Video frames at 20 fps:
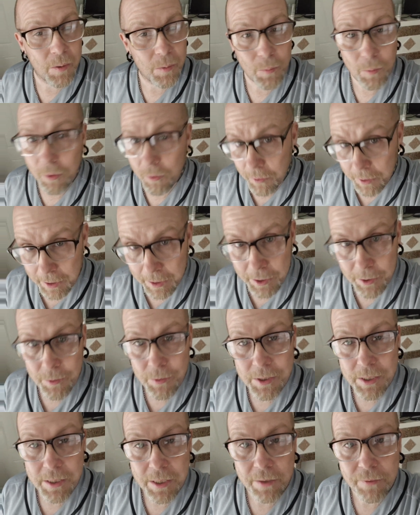we're only going to
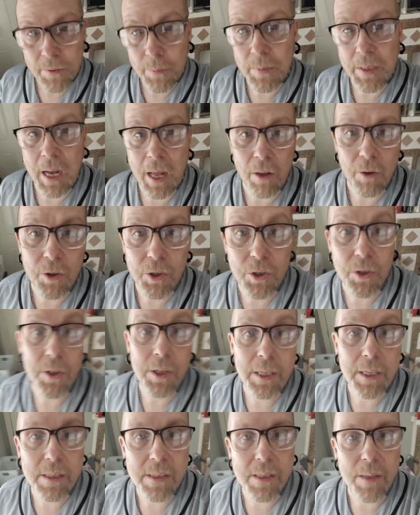use stuff from Dollar
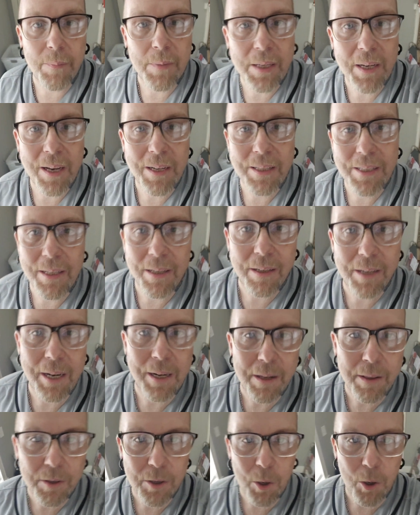Tree and something I dug
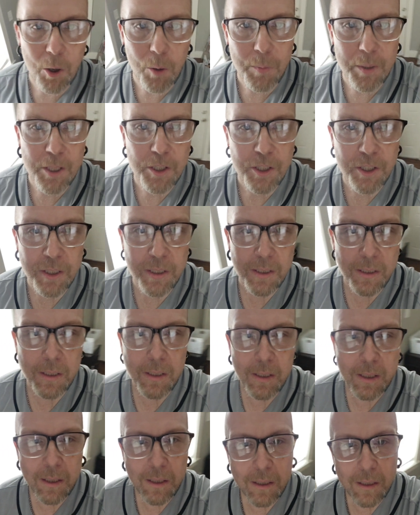out of the garbage.
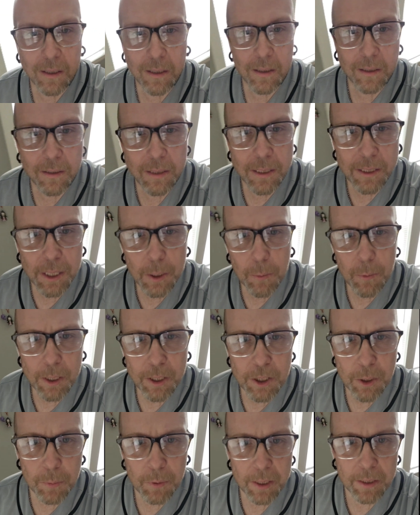Let's get
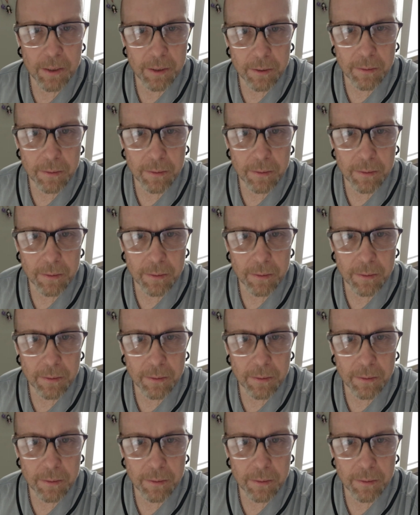witchy with